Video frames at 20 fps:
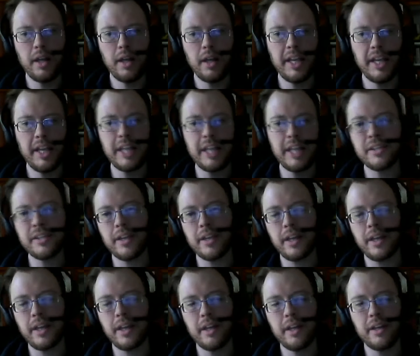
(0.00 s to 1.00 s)
in
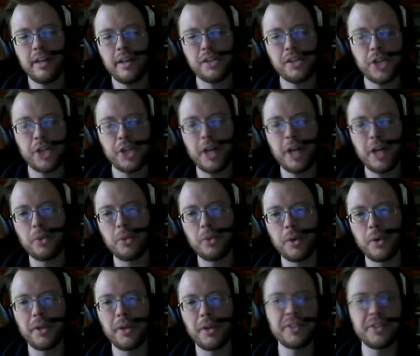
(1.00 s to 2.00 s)
shared
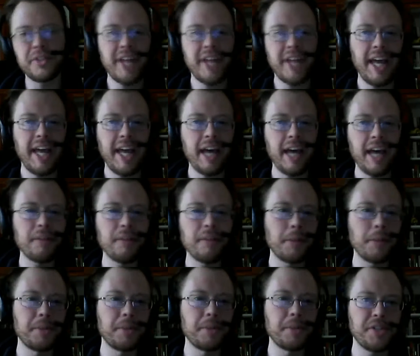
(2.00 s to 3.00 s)
worlds have a
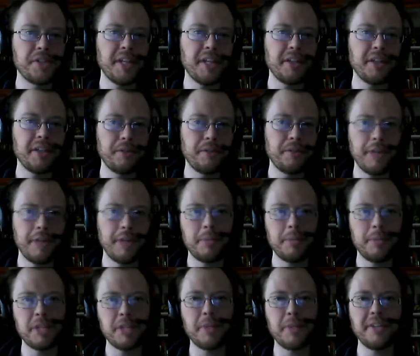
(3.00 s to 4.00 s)
particular fan base
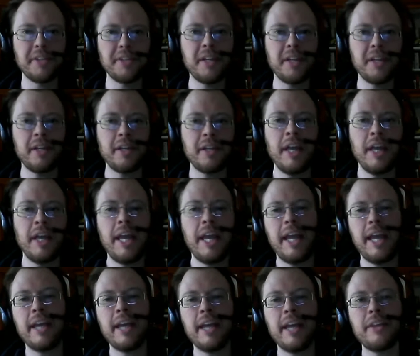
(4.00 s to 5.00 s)
built in,
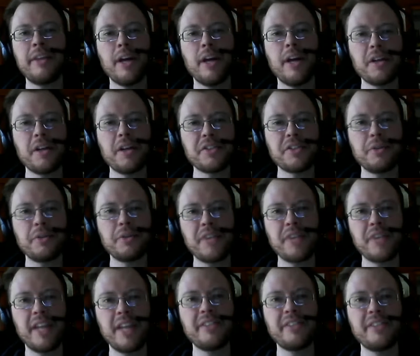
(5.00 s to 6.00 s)
and they also tend
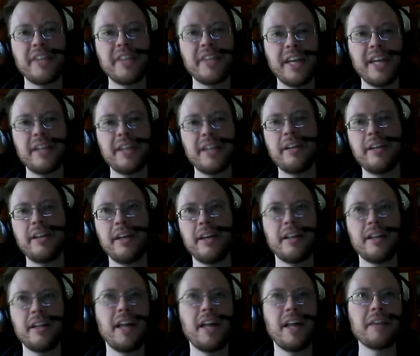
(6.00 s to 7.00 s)
to get a
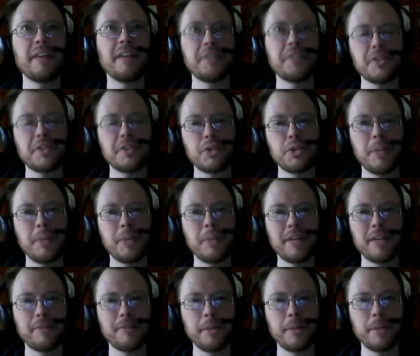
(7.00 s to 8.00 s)
lot of disrespect
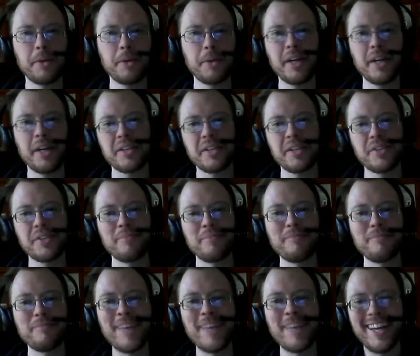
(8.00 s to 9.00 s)
from critics
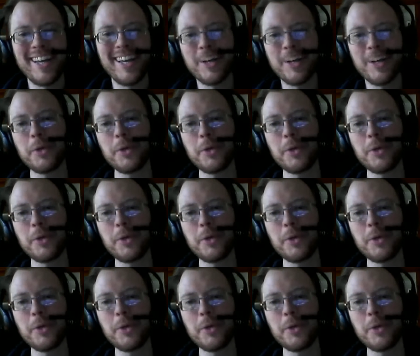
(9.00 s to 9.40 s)
who